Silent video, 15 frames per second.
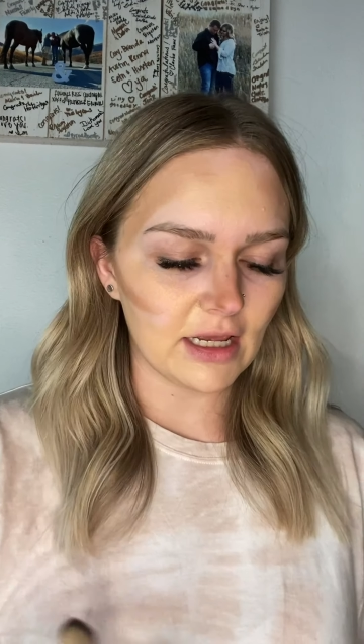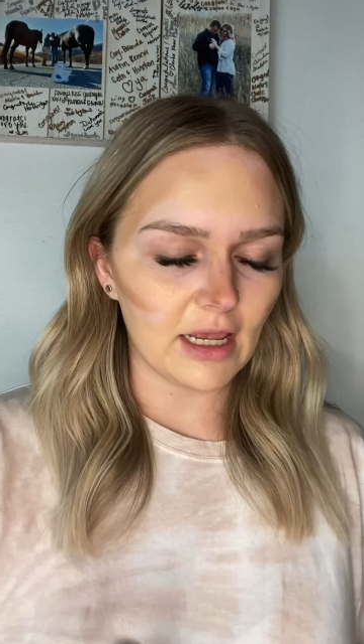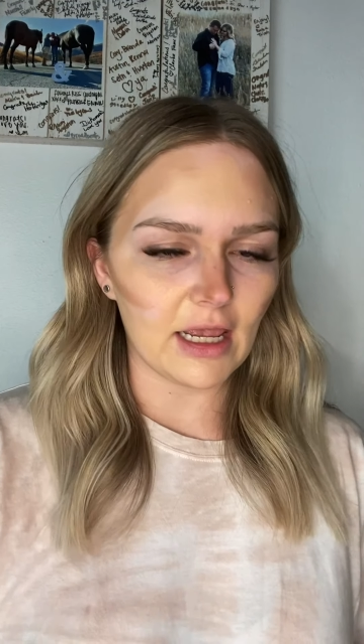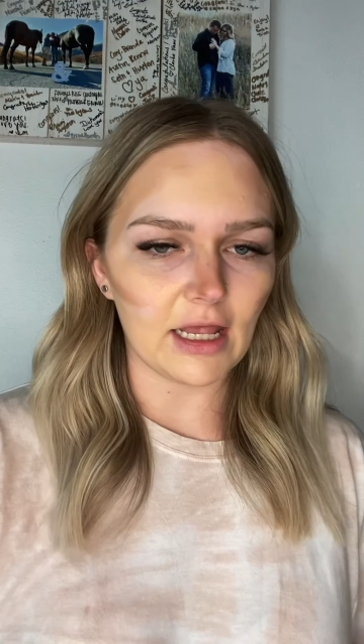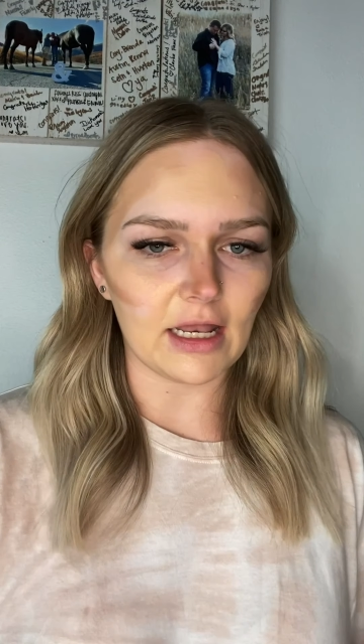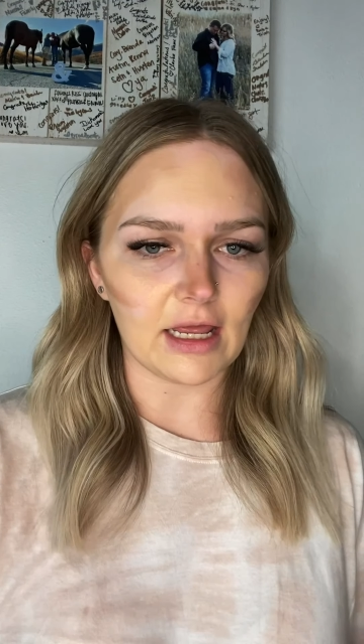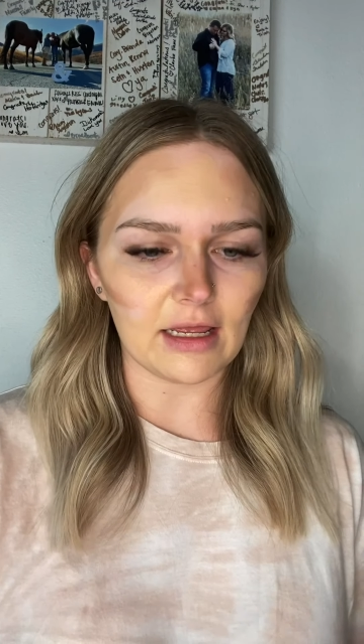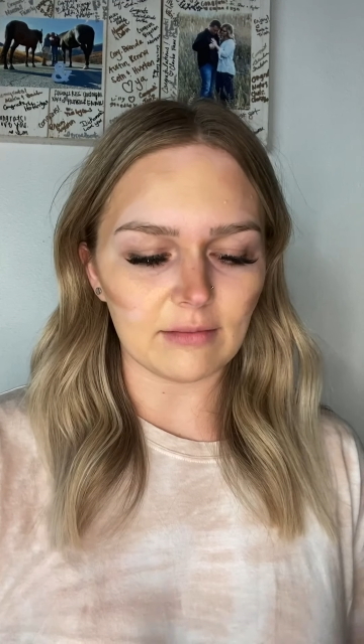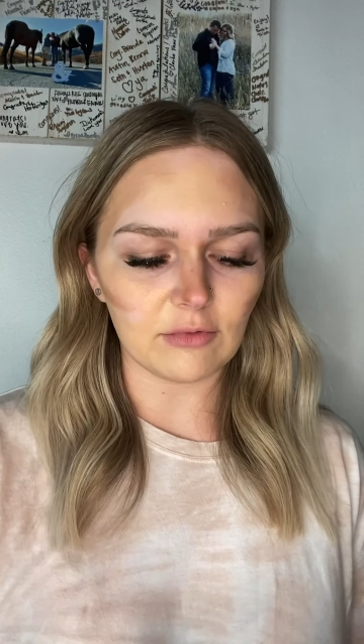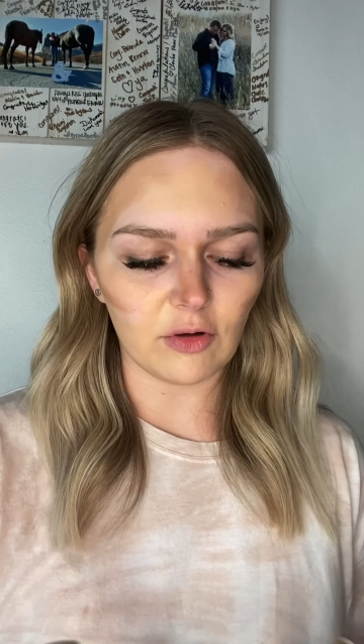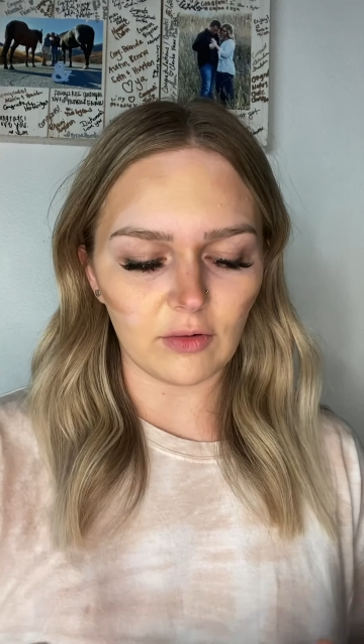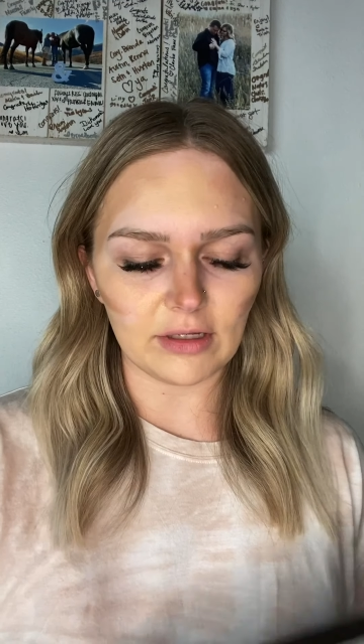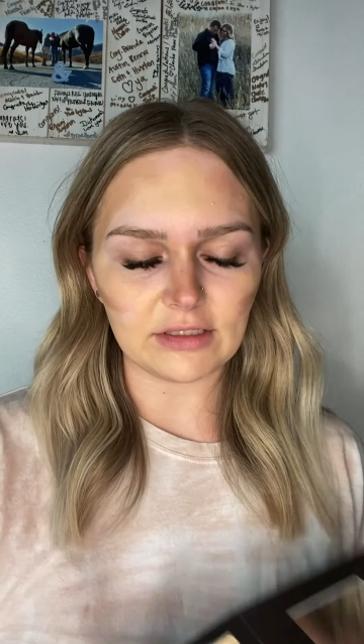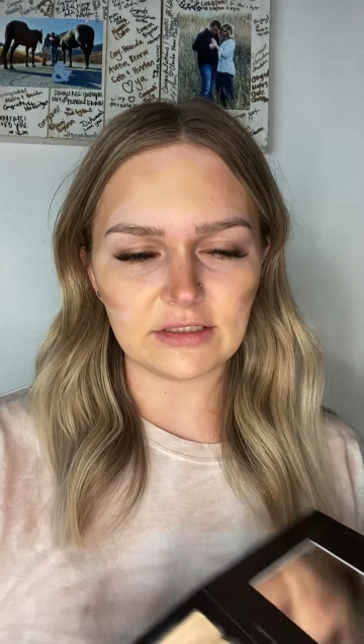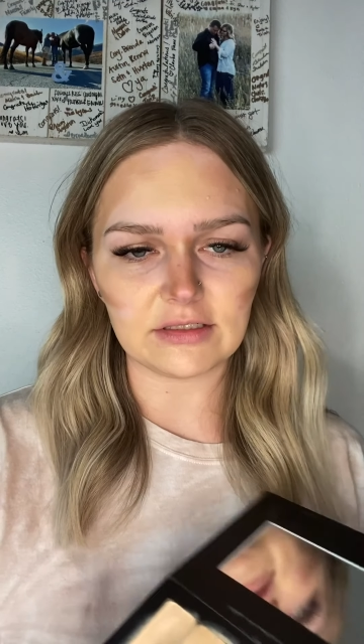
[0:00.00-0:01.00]
and I'm
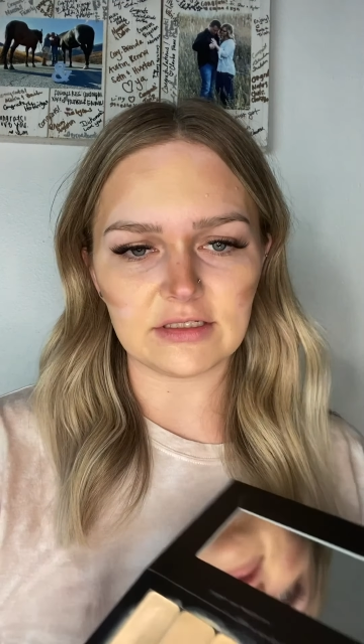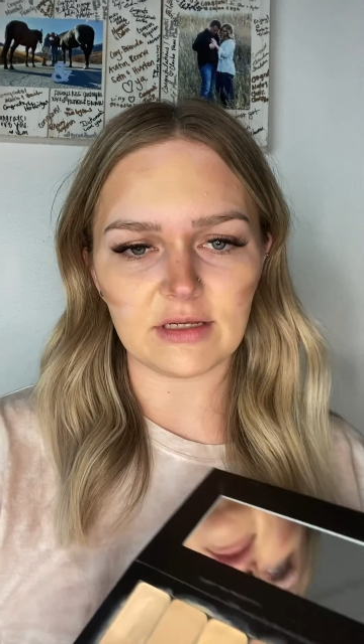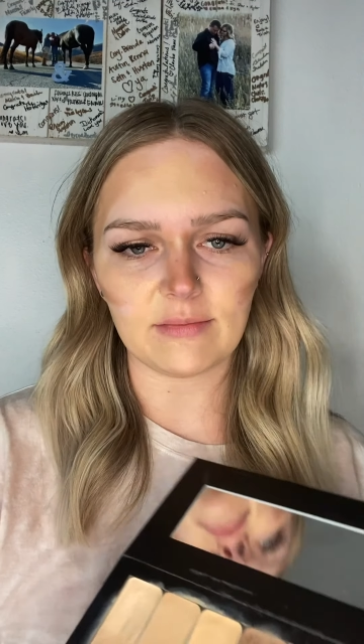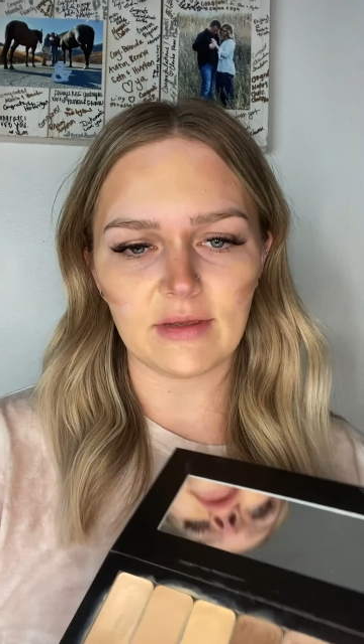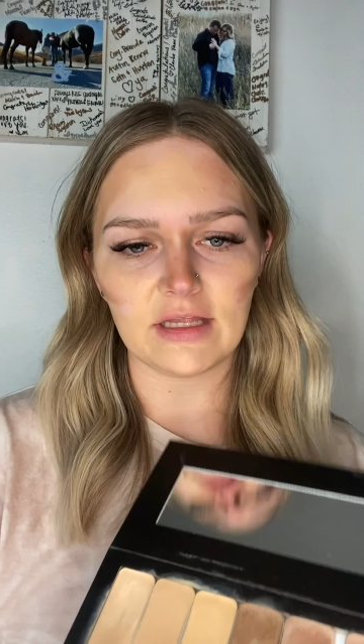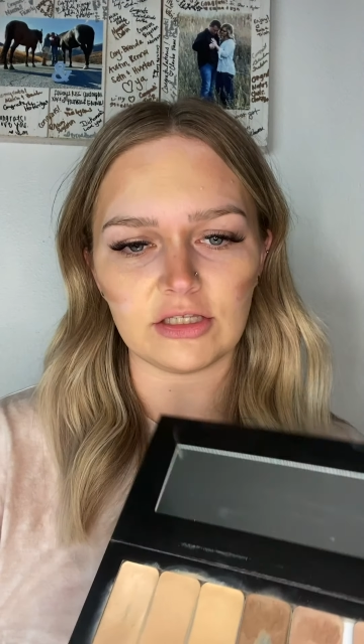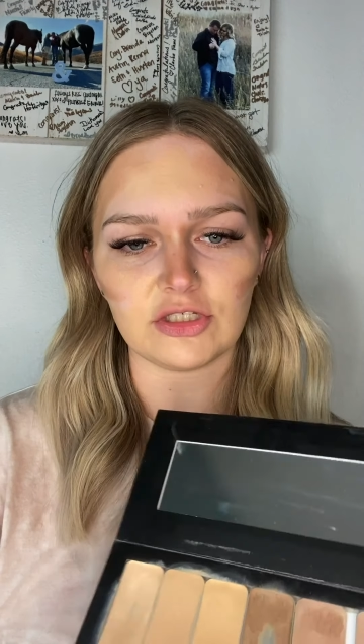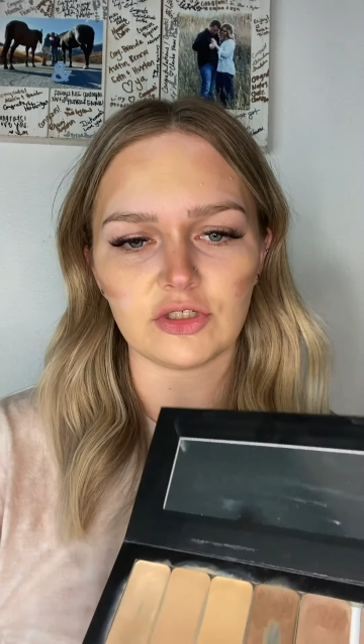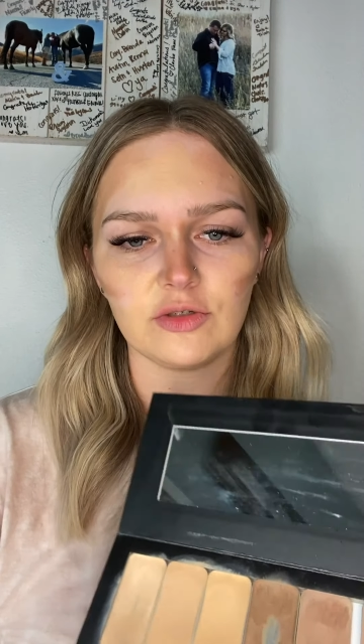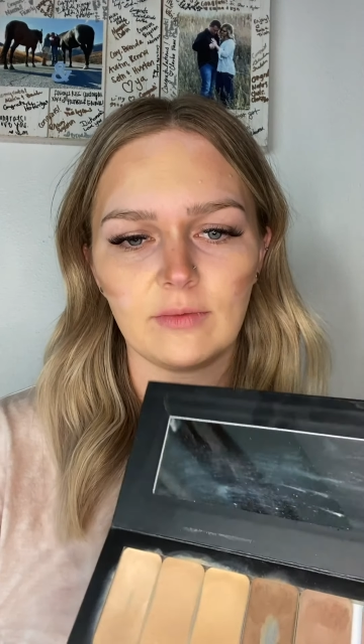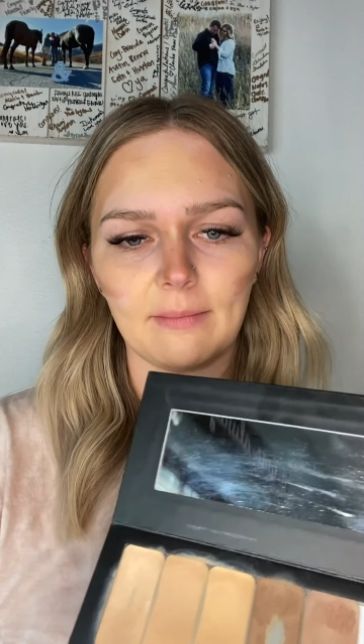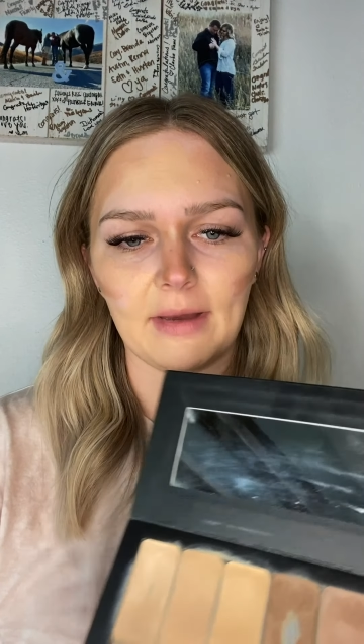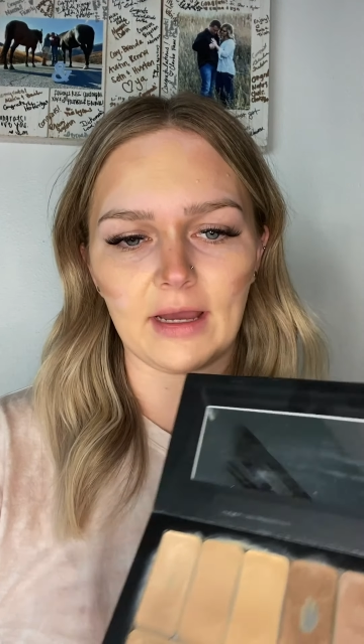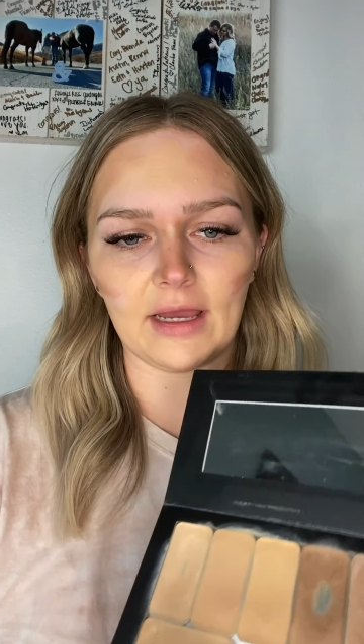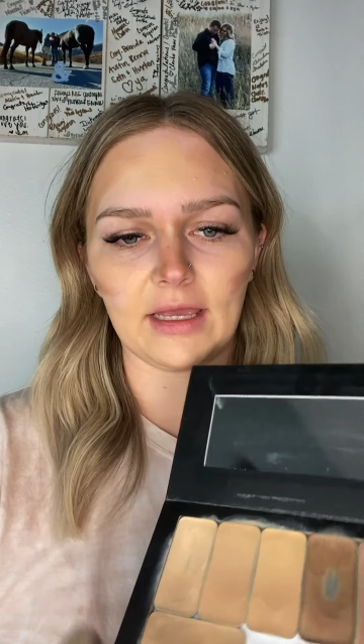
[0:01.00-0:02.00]
going to dip into
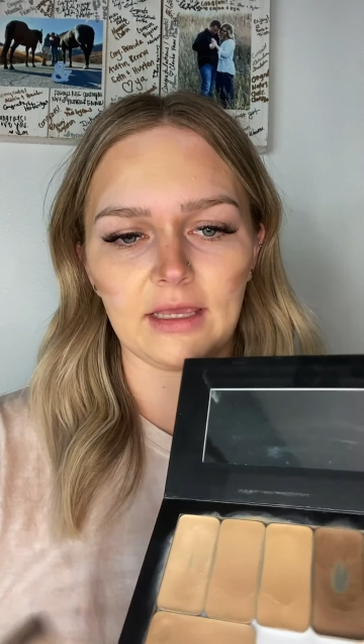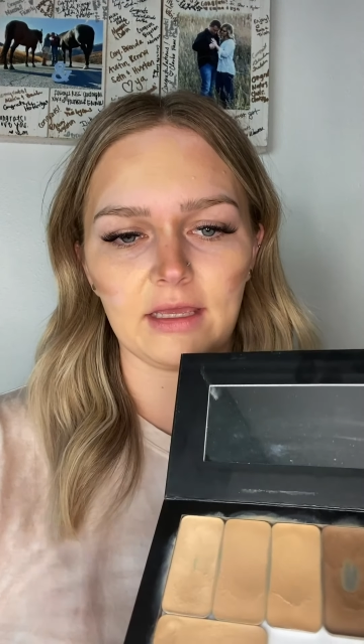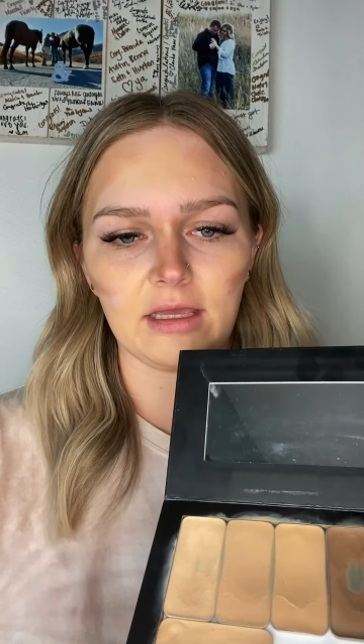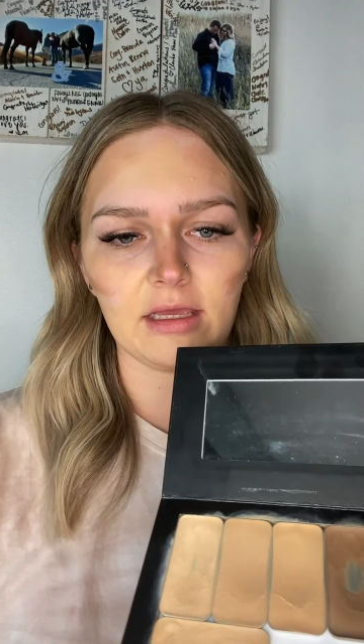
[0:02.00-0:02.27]
my